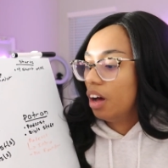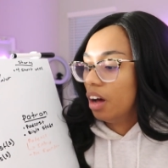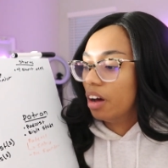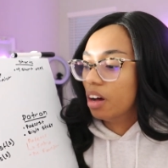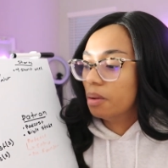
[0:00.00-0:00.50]

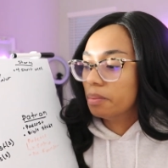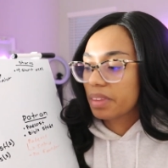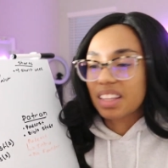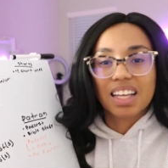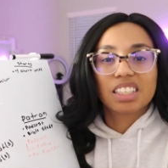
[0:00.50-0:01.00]
Um,
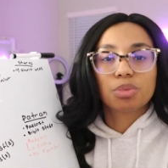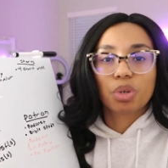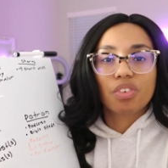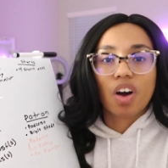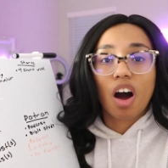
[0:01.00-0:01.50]
that's
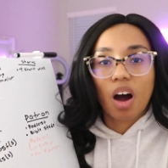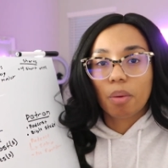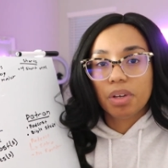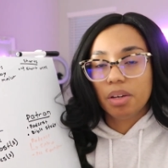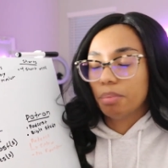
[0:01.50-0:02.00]
more of a
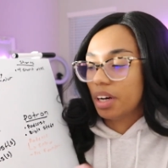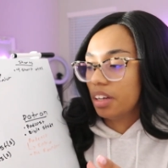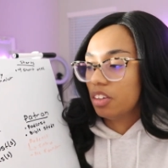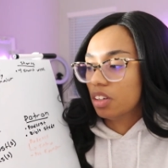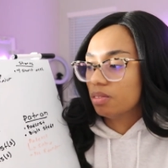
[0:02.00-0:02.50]
hobby,
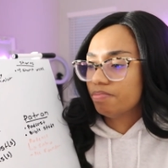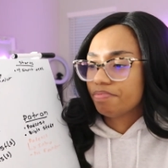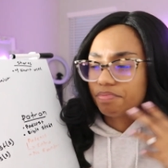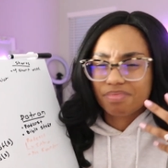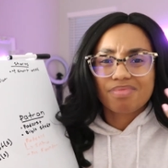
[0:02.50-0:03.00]
but you know,
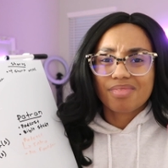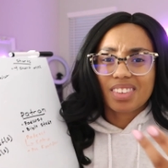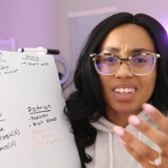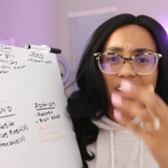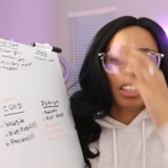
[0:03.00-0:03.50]

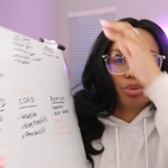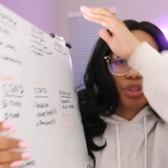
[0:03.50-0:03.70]
that's